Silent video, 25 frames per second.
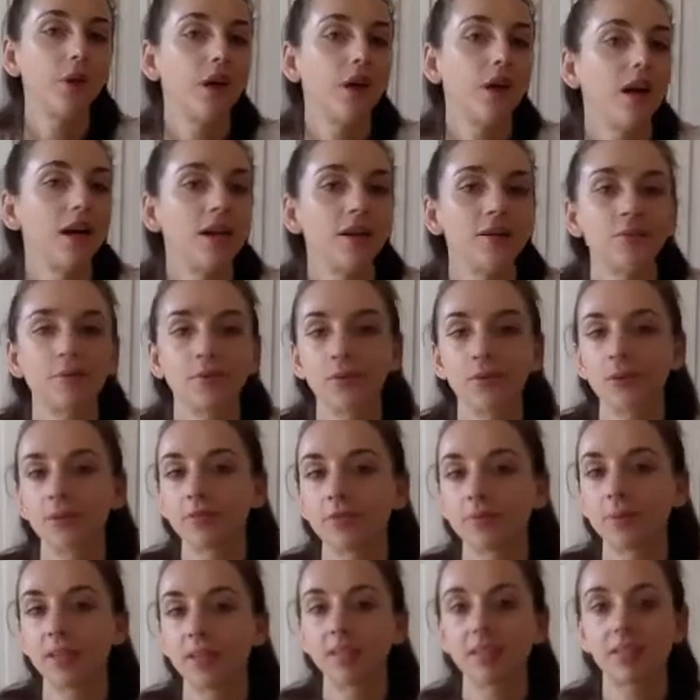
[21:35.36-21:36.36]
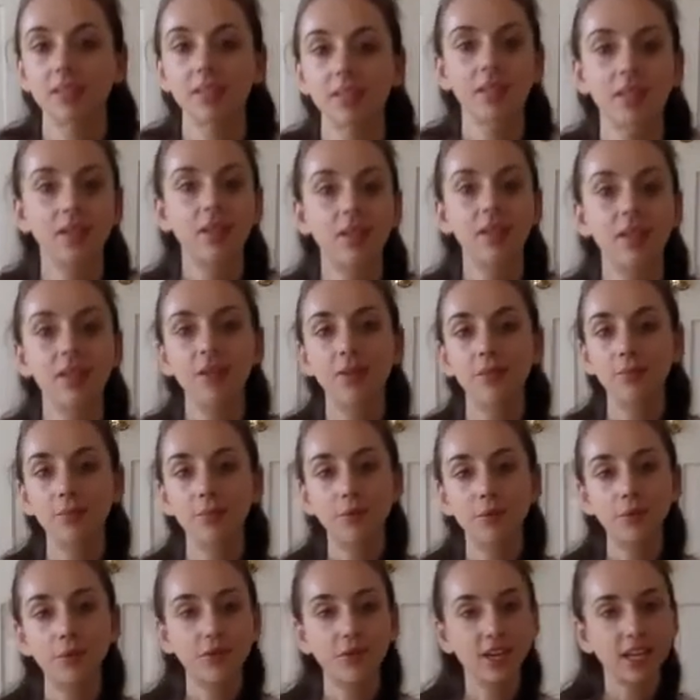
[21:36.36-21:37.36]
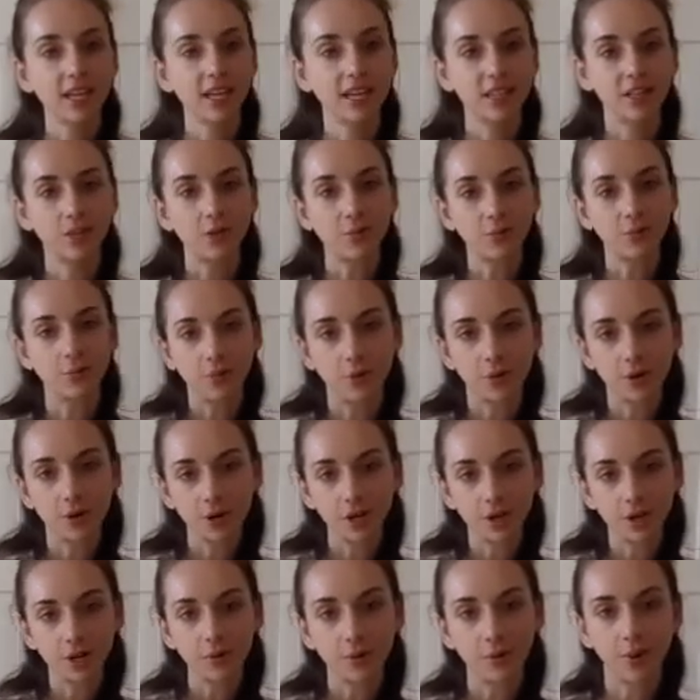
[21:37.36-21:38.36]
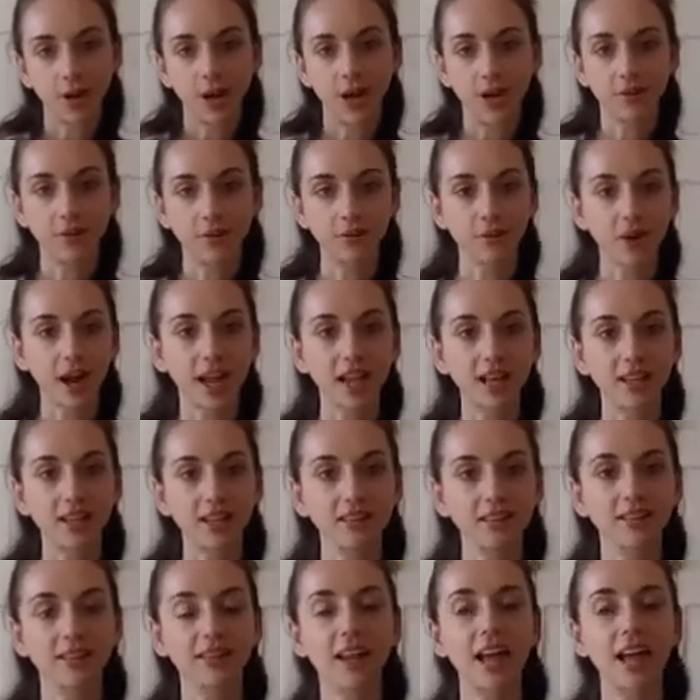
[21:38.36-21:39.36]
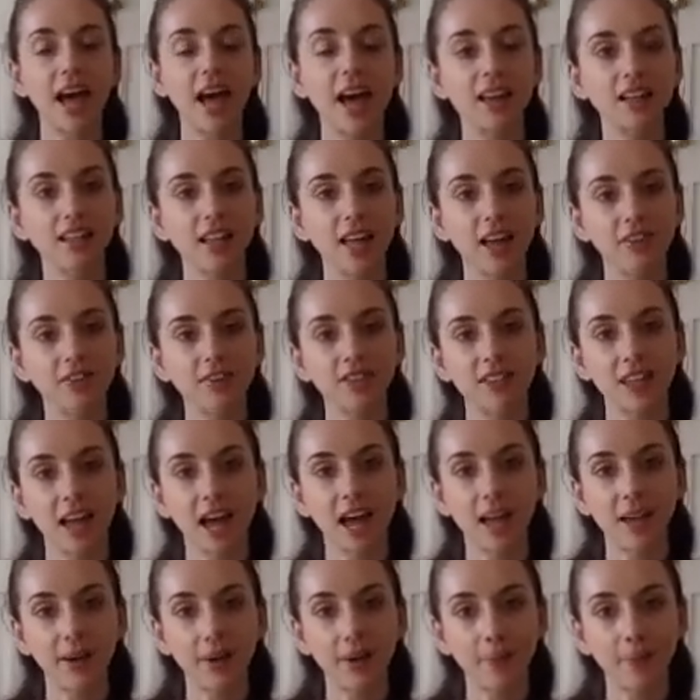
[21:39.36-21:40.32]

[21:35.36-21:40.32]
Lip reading: one movement, moving into warrior 1, right and left side.